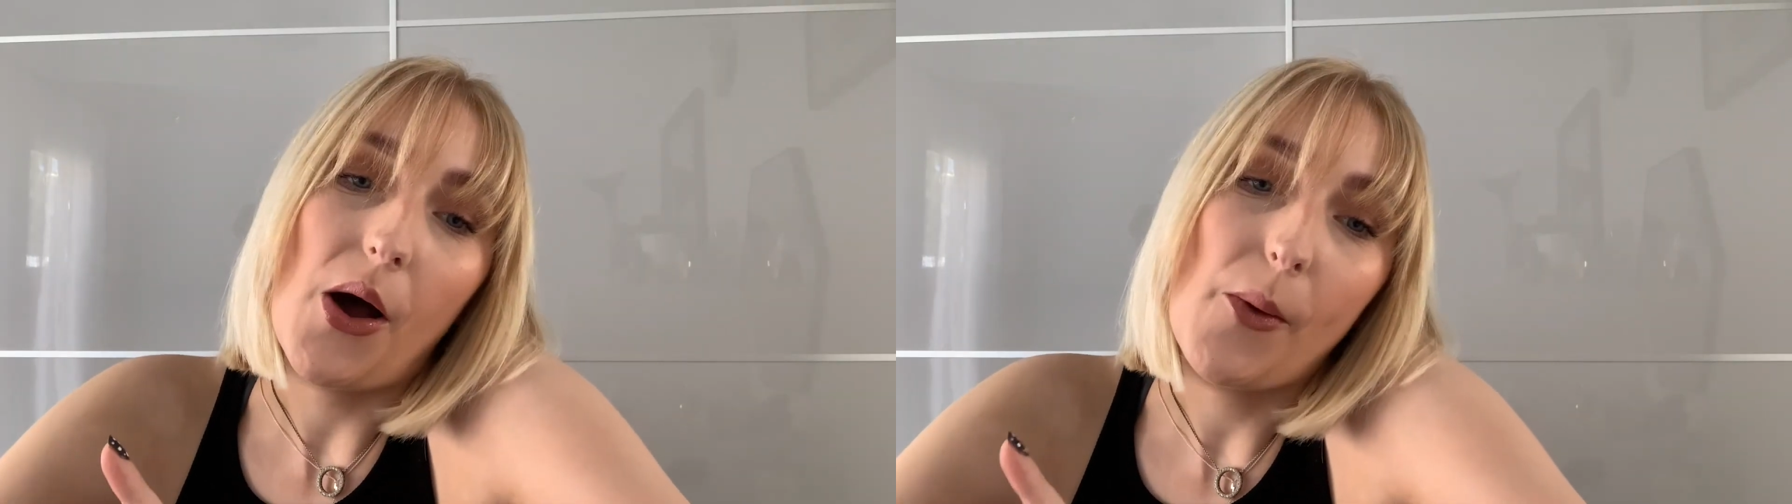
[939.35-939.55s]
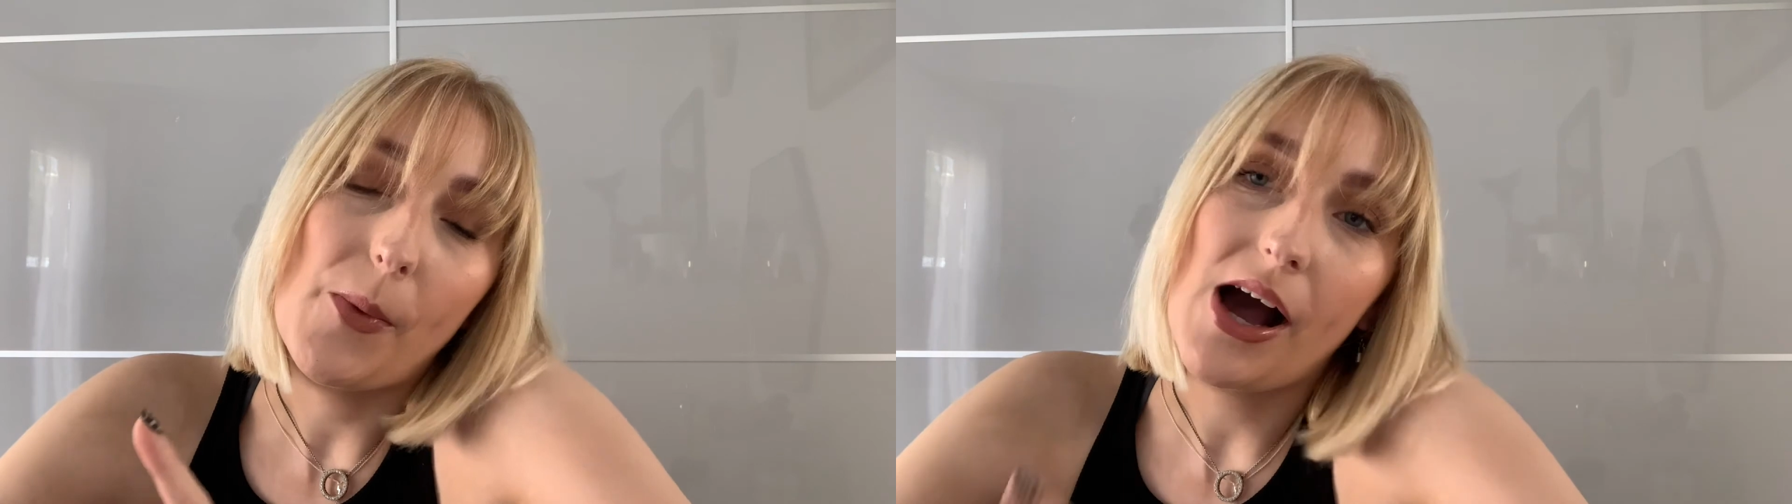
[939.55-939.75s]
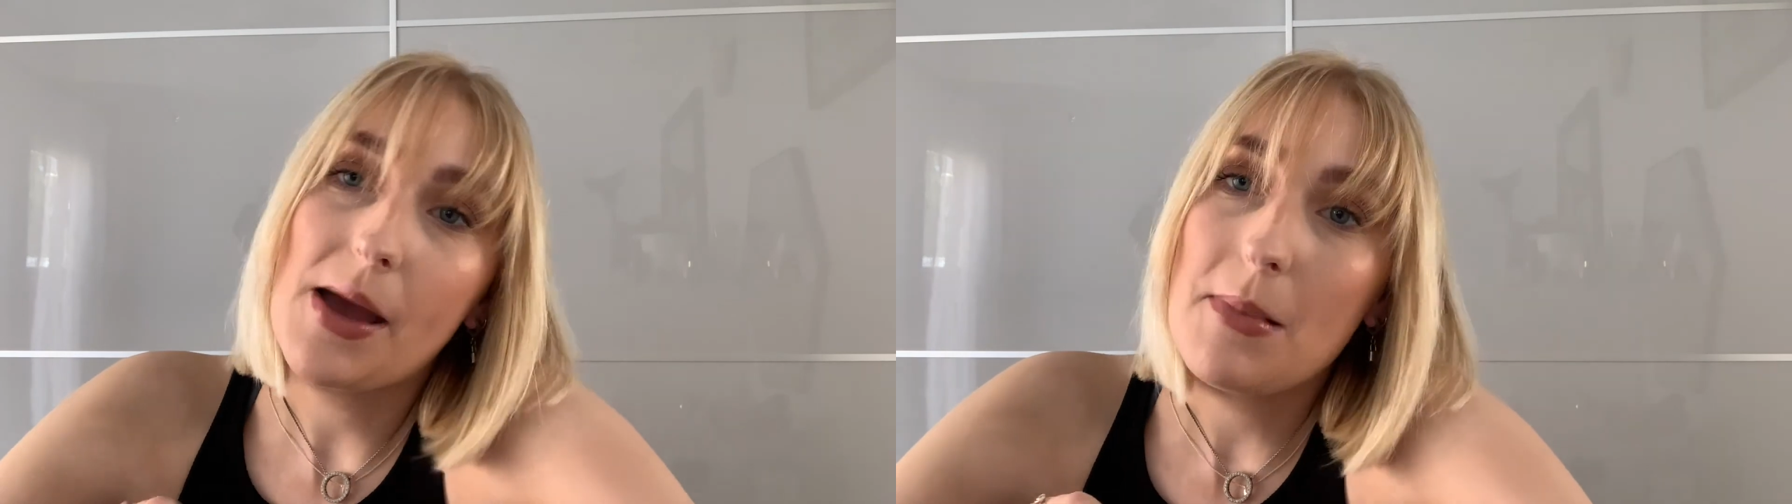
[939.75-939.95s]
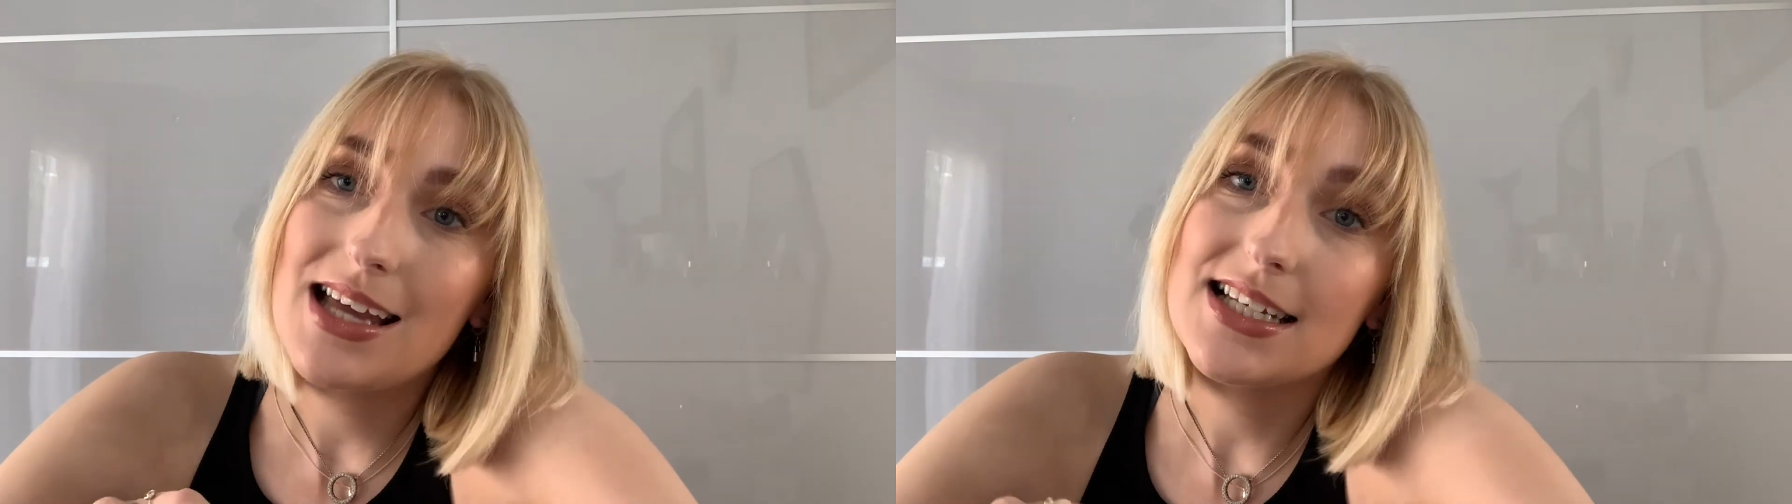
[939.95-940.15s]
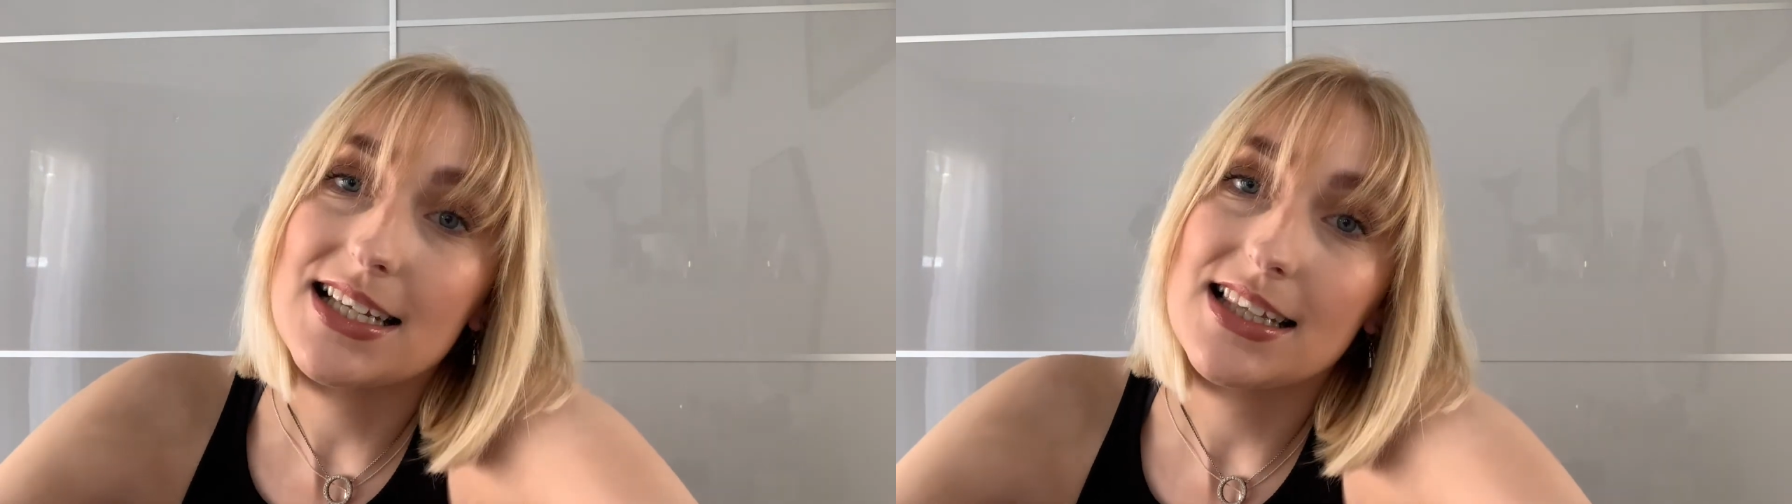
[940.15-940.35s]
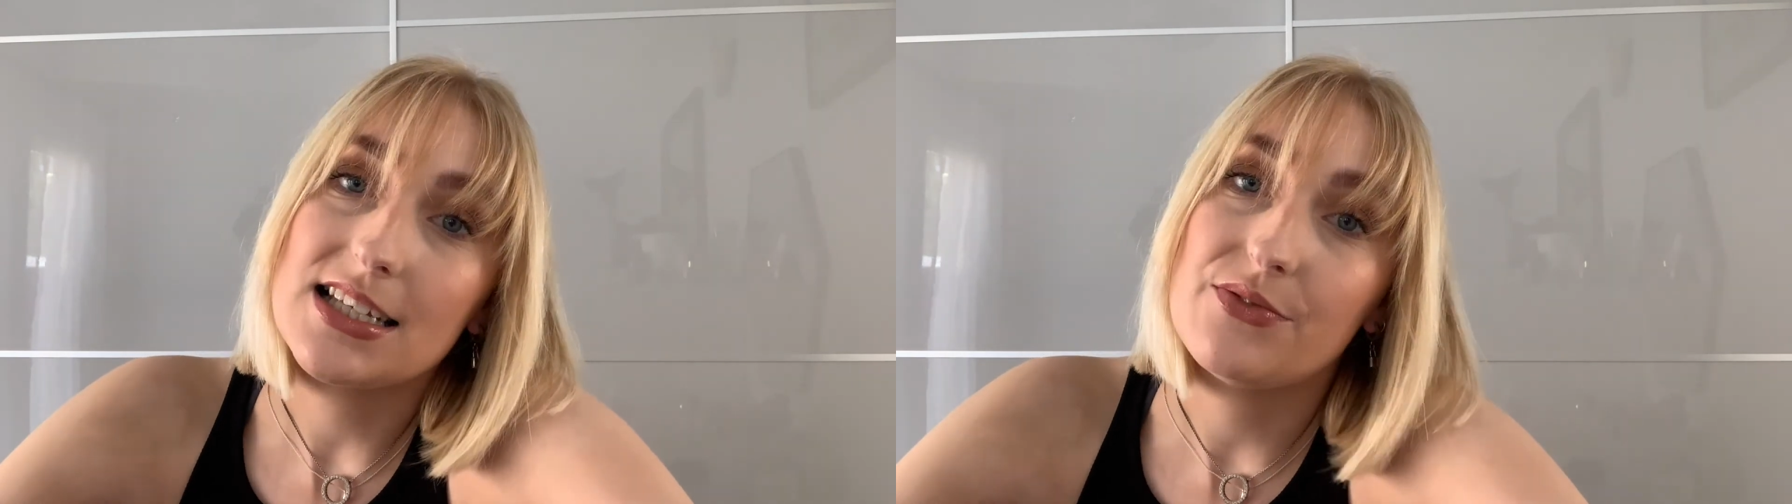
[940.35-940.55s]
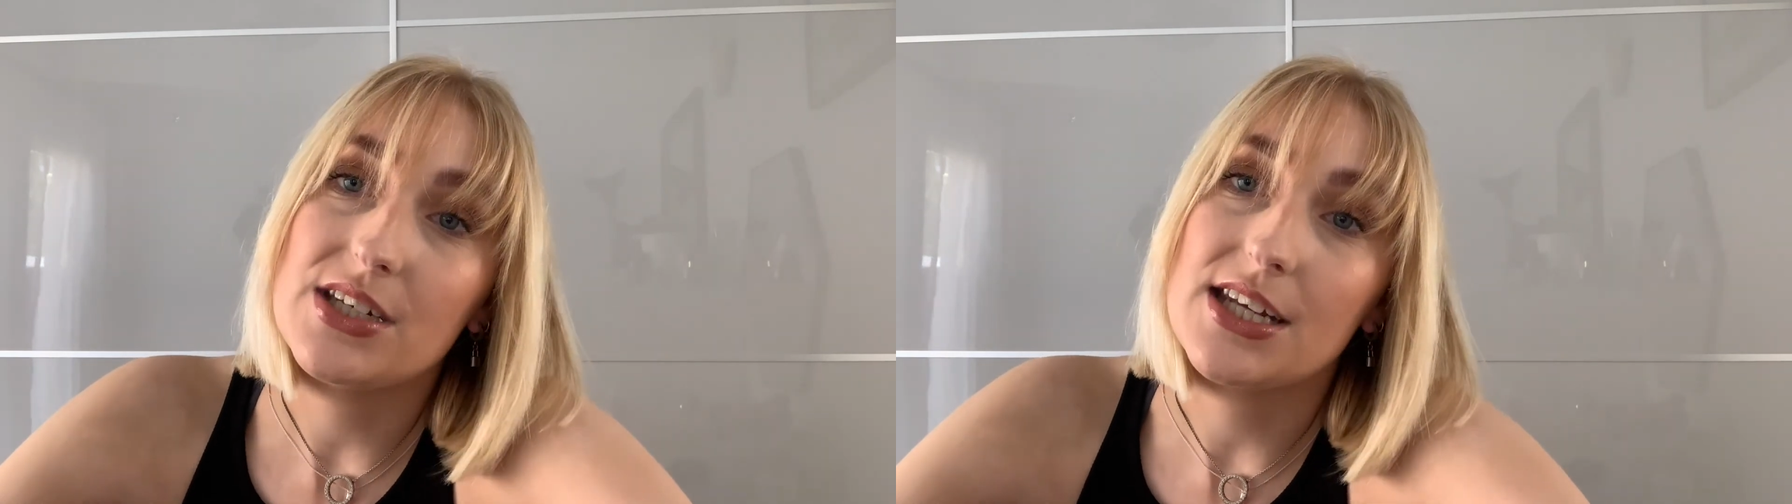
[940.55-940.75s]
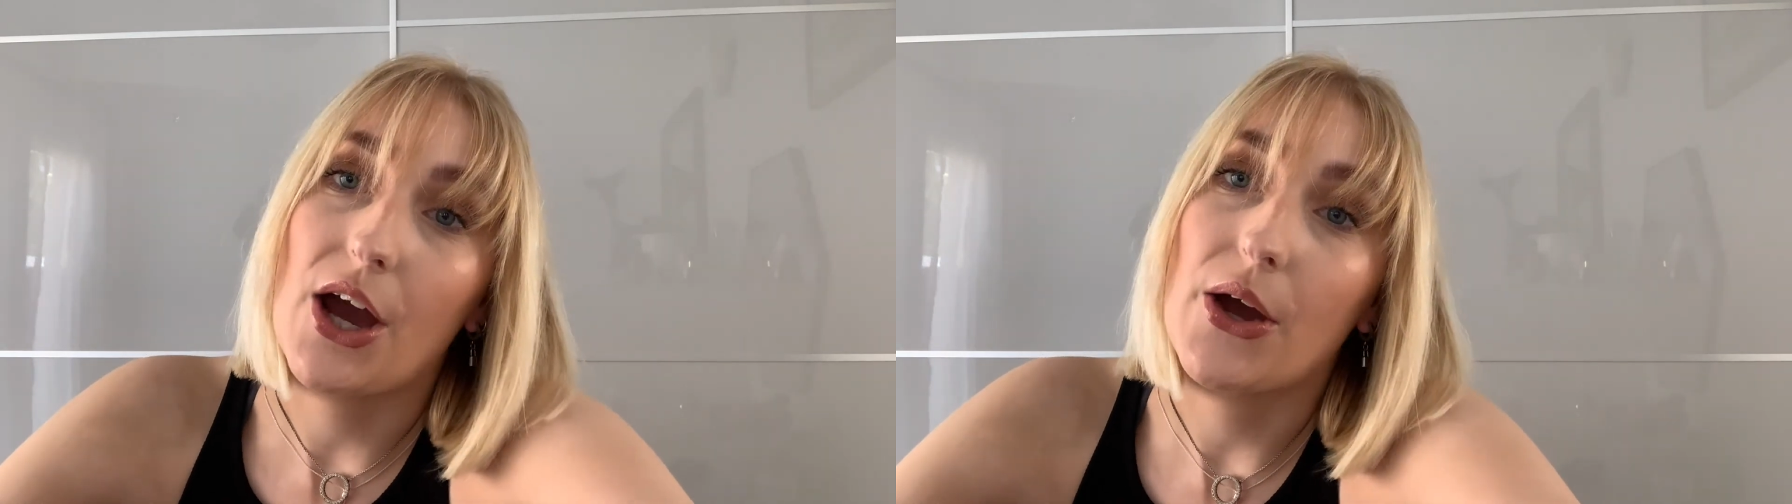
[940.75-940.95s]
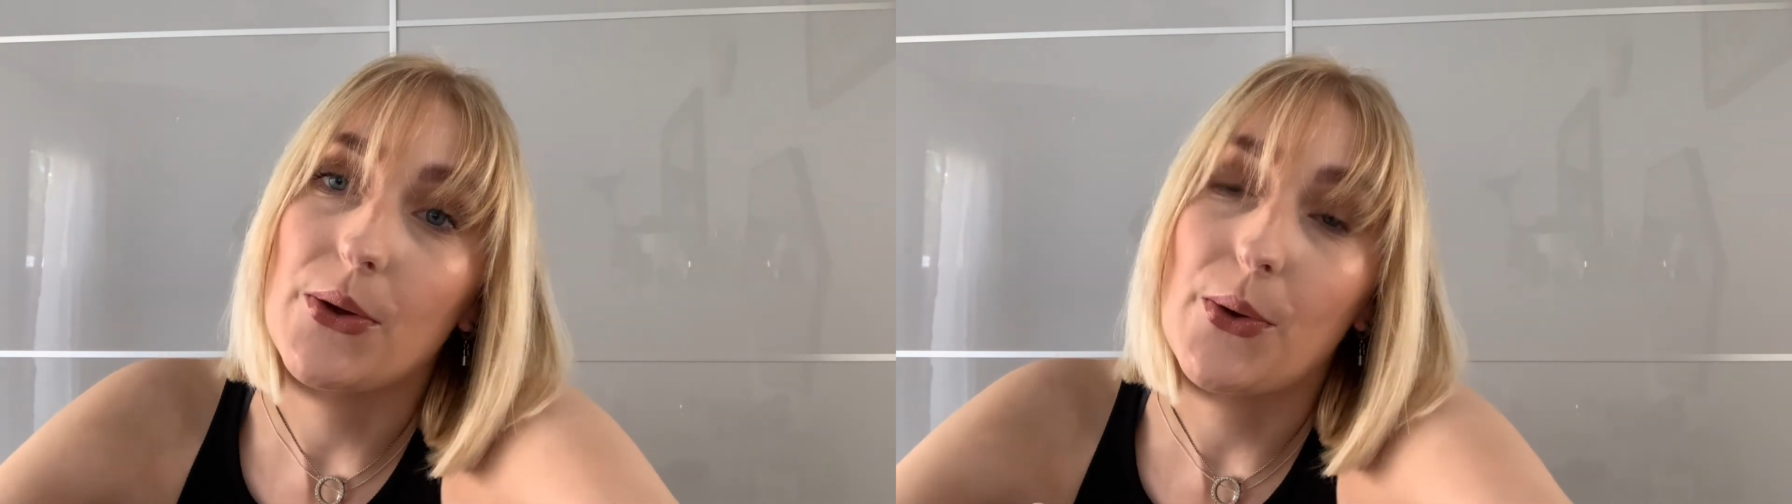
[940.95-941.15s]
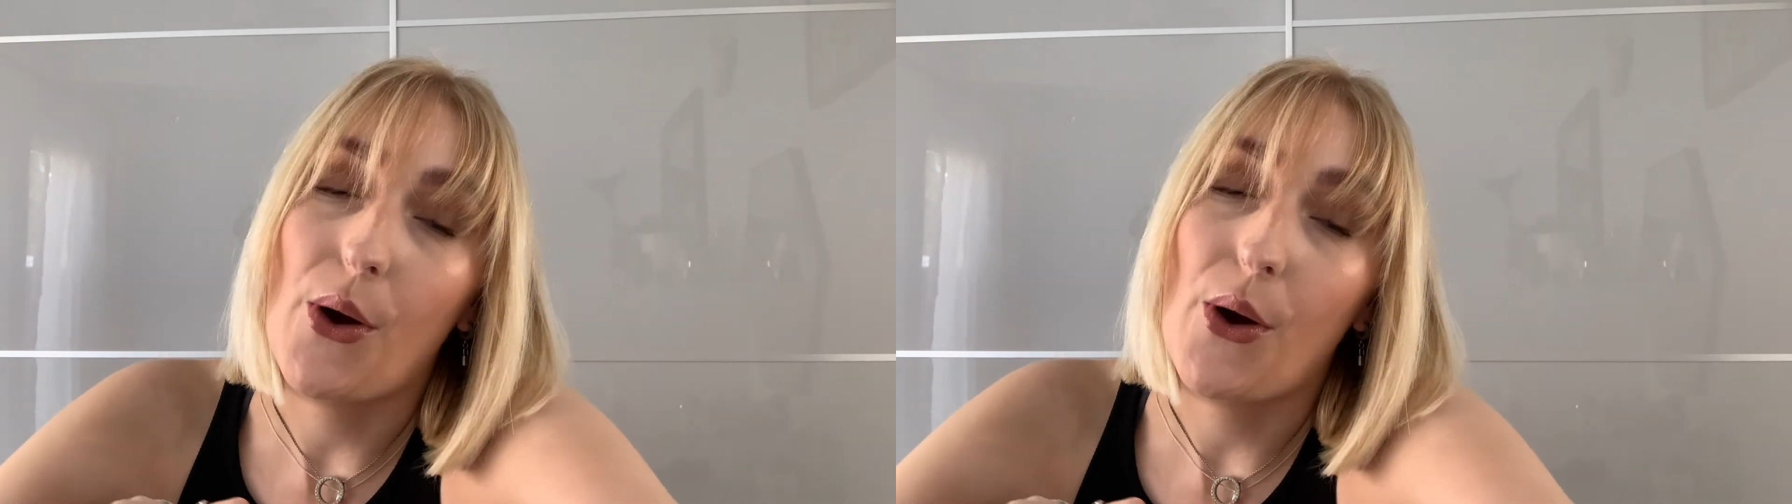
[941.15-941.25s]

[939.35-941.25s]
while I'm editing this video,